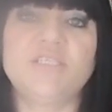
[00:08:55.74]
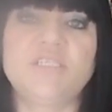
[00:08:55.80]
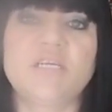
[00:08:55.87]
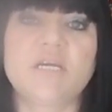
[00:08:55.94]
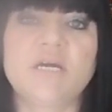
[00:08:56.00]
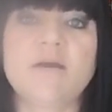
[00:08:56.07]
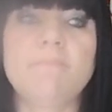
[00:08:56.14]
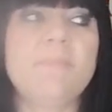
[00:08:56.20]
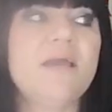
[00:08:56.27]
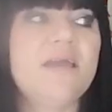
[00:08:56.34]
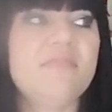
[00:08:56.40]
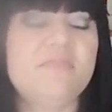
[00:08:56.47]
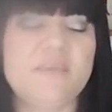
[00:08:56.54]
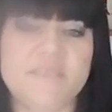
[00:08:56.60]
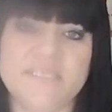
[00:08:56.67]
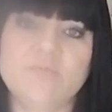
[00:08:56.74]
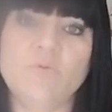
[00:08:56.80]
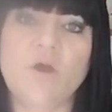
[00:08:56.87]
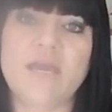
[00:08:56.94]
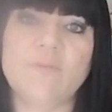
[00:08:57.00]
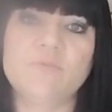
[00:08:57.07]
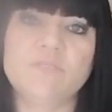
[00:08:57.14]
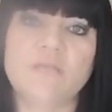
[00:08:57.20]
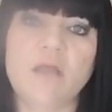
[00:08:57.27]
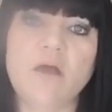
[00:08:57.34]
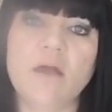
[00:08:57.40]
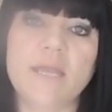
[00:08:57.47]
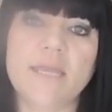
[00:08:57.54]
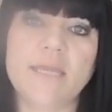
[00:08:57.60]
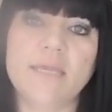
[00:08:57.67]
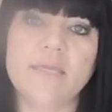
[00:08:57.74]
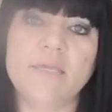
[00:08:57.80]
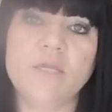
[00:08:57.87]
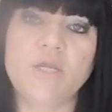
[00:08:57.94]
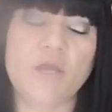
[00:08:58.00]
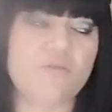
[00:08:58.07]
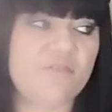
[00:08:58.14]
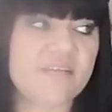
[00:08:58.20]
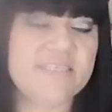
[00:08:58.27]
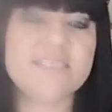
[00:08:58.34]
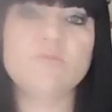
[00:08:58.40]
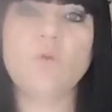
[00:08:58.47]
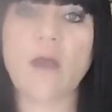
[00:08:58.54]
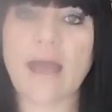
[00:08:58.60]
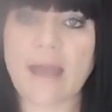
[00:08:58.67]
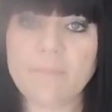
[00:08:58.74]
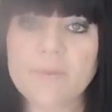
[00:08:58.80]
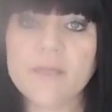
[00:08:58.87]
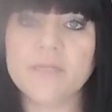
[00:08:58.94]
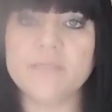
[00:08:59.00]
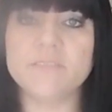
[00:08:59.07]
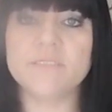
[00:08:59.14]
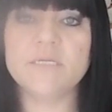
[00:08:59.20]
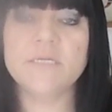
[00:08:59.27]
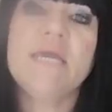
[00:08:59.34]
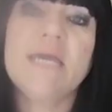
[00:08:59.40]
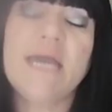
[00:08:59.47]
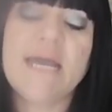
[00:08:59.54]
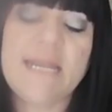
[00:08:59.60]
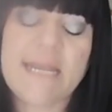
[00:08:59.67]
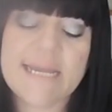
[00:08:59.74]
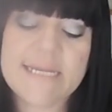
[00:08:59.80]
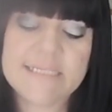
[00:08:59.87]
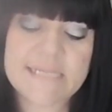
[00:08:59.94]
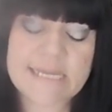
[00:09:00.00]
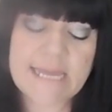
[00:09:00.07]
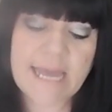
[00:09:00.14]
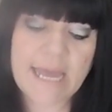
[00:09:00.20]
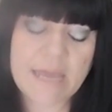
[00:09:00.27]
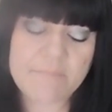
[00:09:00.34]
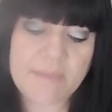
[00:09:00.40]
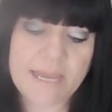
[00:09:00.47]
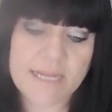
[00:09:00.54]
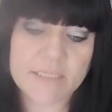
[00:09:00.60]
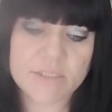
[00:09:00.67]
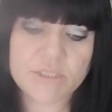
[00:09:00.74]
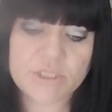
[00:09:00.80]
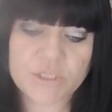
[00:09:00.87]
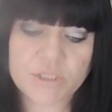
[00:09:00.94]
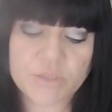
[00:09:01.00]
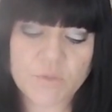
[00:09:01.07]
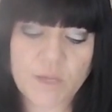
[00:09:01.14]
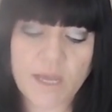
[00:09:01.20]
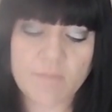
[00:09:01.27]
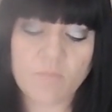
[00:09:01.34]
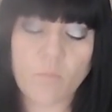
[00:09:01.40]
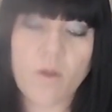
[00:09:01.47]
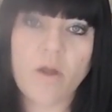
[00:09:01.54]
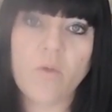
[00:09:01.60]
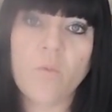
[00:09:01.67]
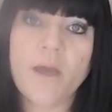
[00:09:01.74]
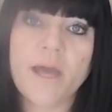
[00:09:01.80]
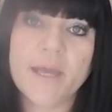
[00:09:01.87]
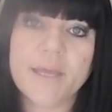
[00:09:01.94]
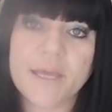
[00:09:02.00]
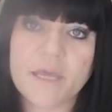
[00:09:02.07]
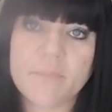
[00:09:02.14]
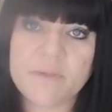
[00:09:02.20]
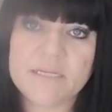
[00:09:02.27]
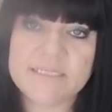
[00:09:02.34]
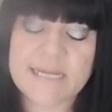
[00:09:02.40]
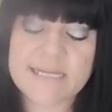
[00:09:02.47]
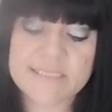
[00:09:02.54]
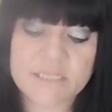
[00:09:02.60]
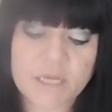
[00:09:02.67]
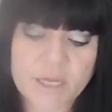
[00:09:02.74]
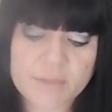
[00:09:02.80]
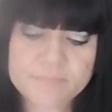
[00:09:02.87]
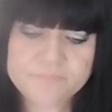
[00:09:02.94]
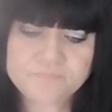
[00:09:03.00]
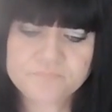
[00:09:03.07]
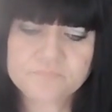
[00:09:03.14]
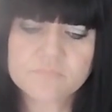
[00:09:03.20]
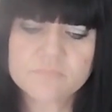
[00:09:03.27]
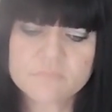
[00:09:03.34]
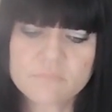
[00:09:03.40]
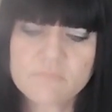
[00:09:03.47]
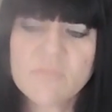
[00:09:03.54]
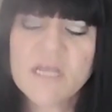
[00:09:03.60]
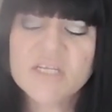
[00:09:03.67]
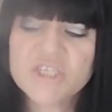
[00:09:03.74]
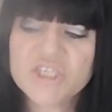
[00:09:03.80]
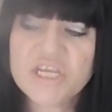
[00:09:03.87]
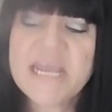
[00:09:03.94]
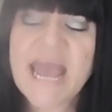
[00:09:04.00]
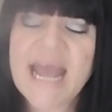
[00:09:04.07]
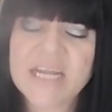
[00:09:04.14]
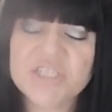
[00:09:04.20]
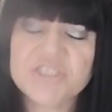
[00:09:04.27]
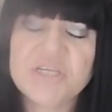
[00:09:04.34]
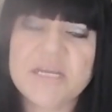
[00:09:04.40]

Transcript: to come, this is what it was like, you know, this is what happened. A lady came into where I work a couple of days ago, and she actually